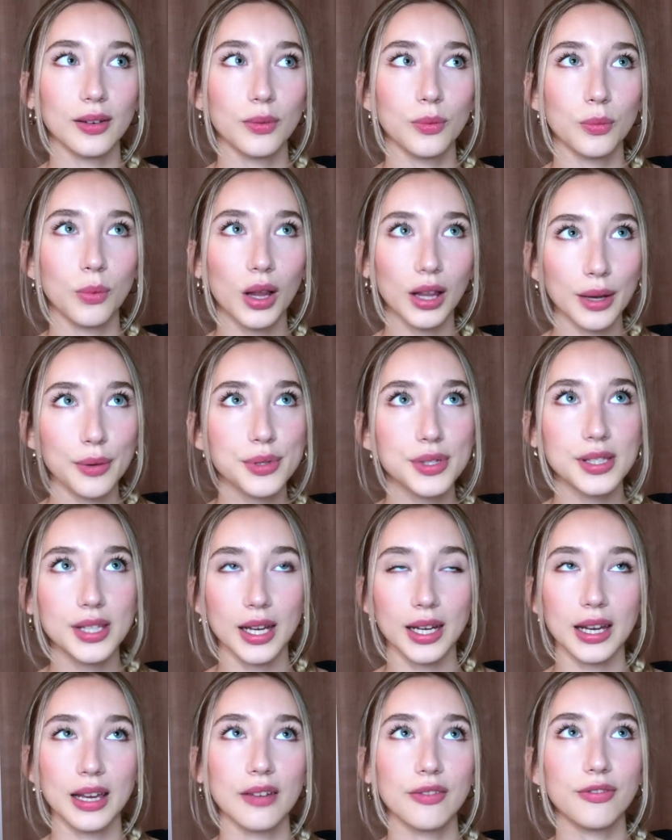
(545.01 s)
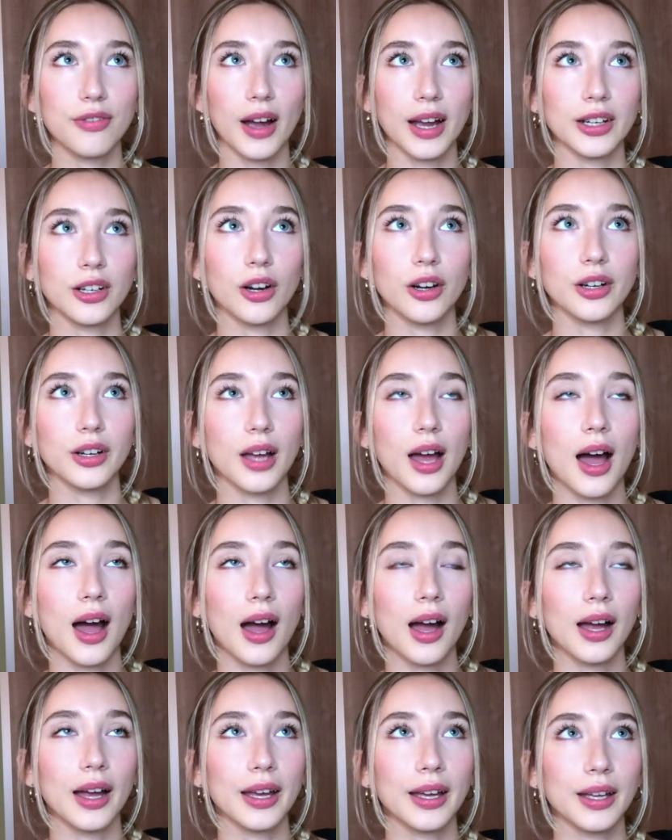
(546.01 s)
while I was studying fine art,
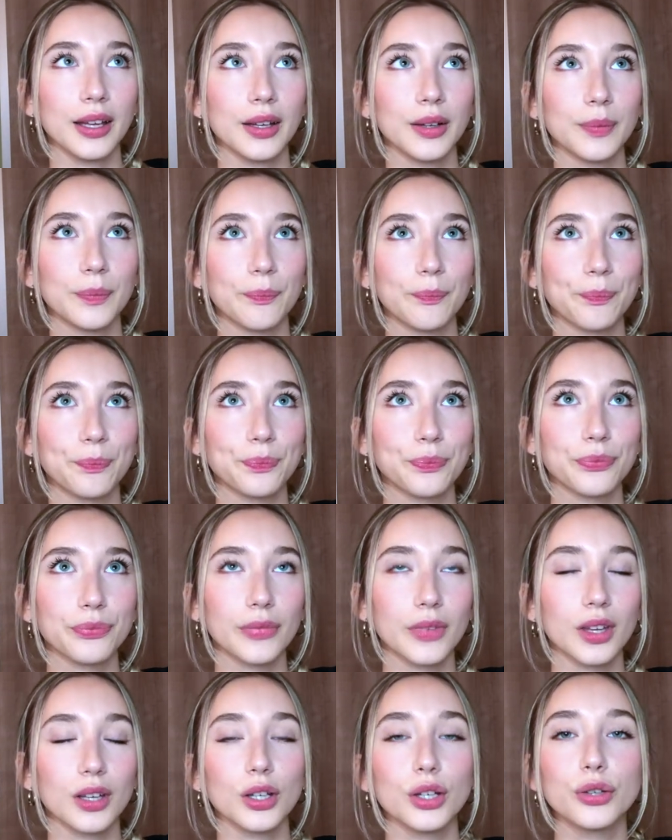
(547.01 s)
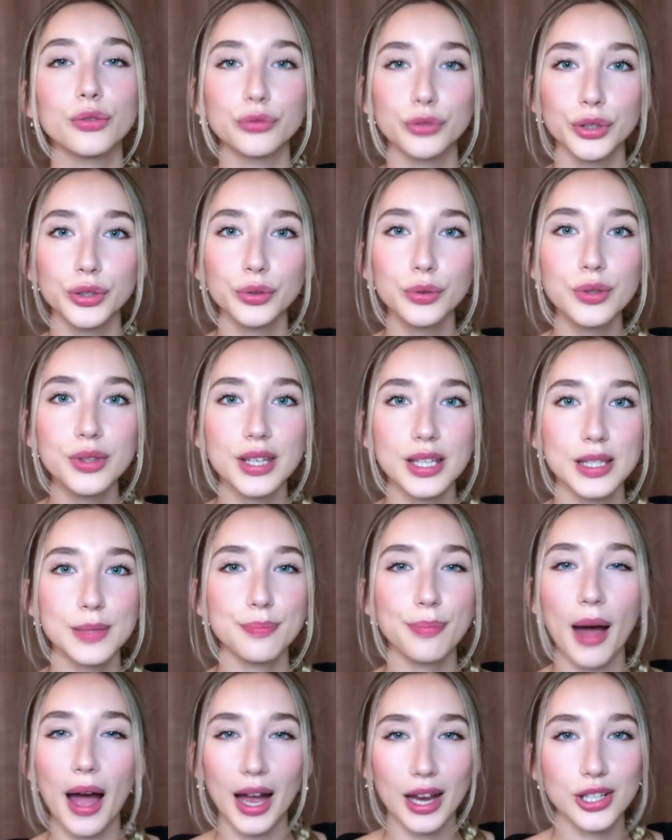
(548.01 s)
I grew this
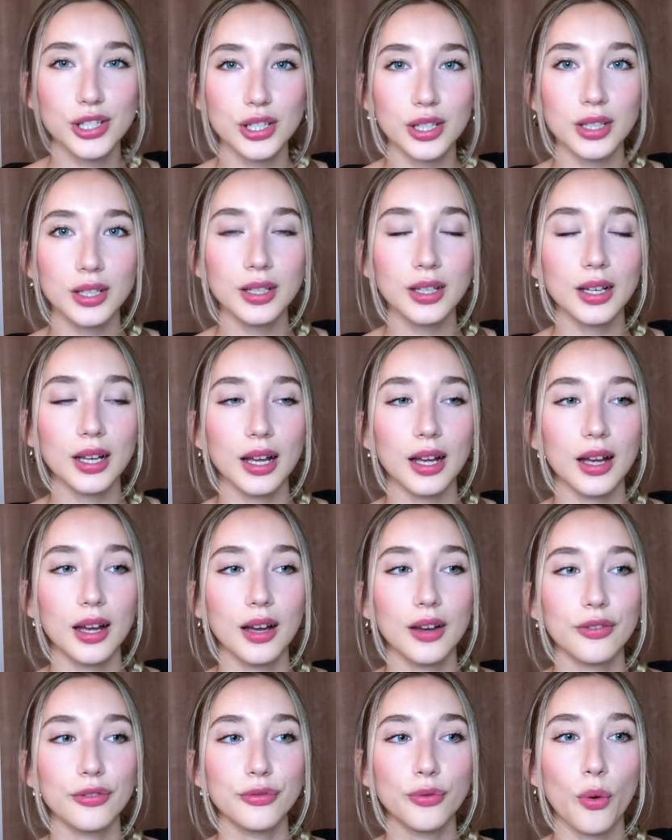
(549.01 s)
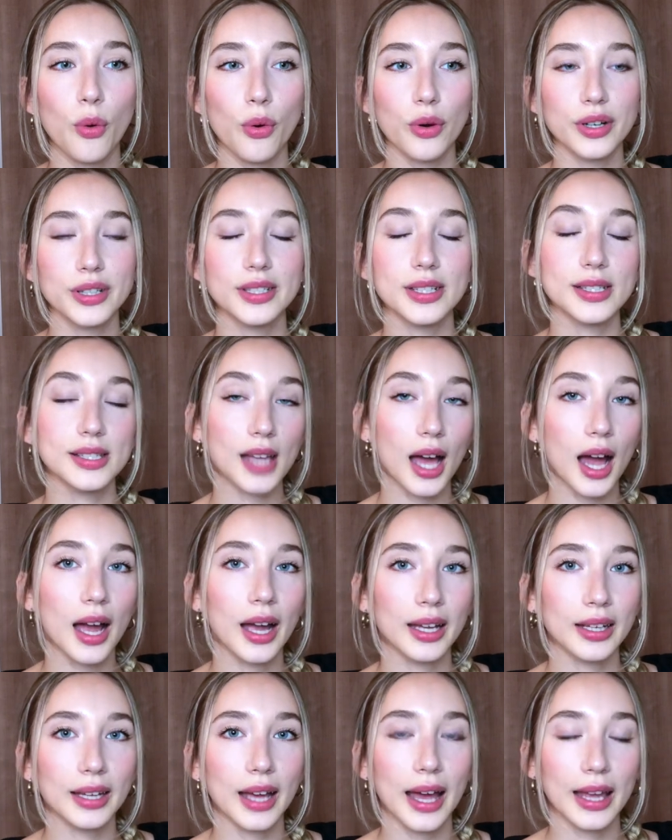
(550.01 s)
passion for
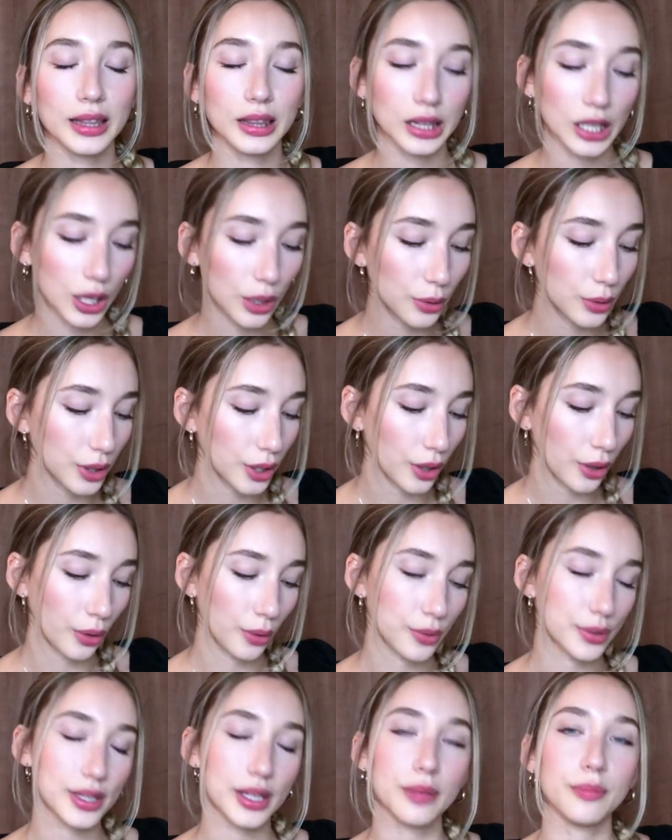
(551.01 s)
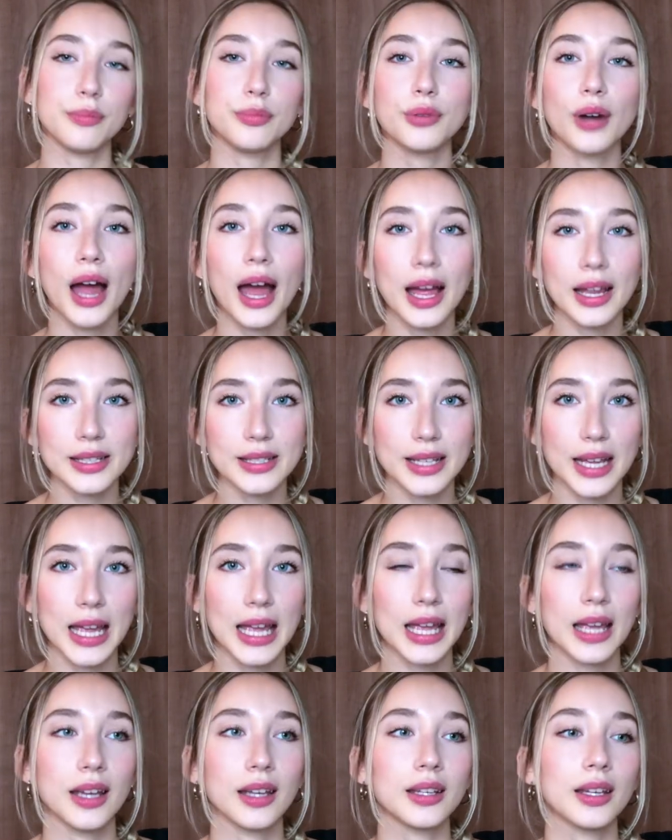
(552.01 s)
design and logos and
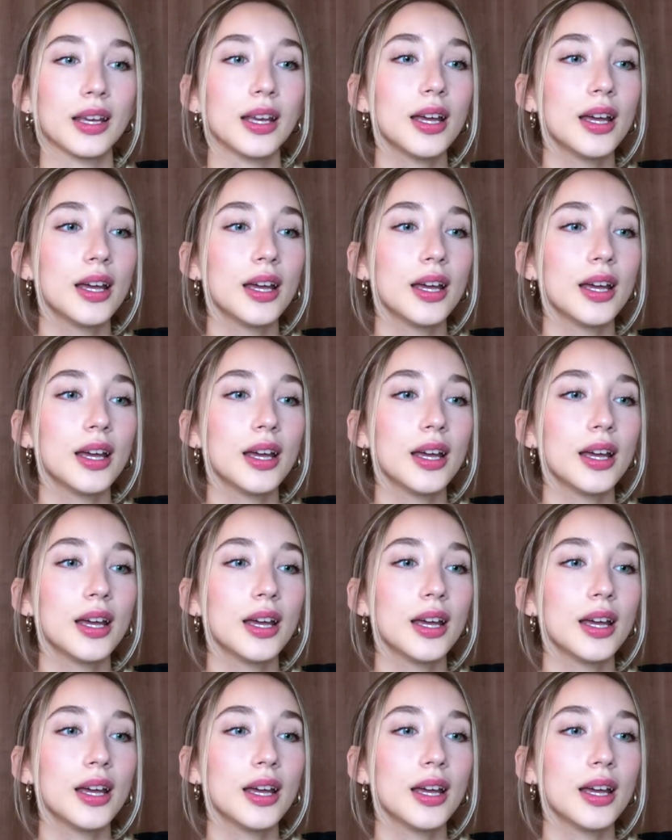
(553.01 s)
branding and